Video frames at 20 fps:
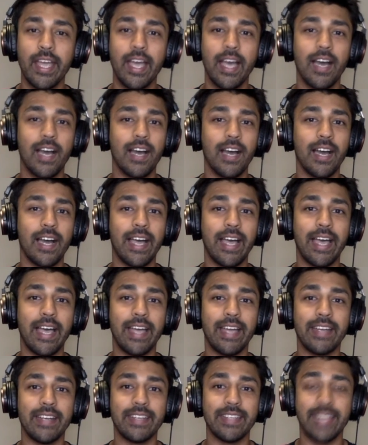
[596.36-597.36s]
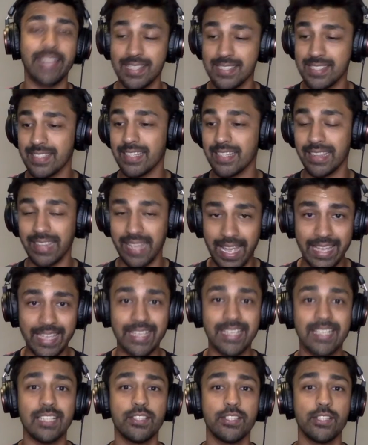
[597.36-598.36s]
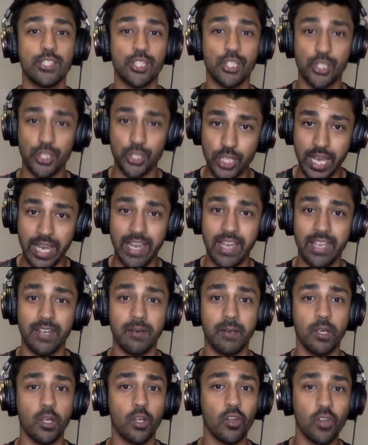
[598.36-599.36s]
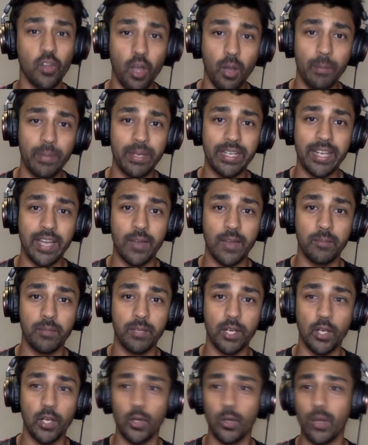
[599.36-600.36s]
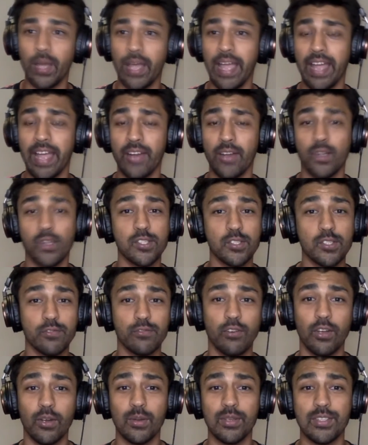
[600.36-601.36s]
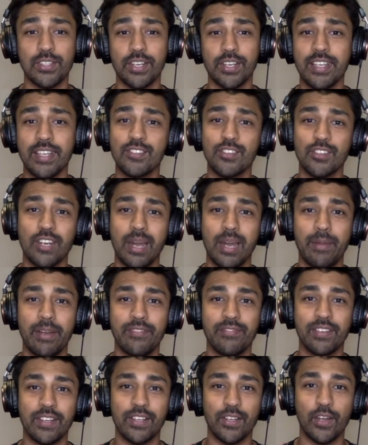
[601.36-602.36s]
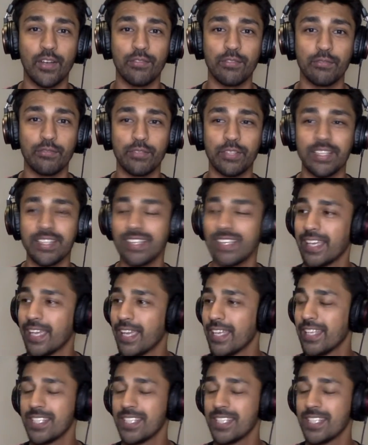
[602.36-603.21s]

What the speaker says: And yes, like, share, comment down below, and also follow us on Instagram at filtercoffeefooty. It's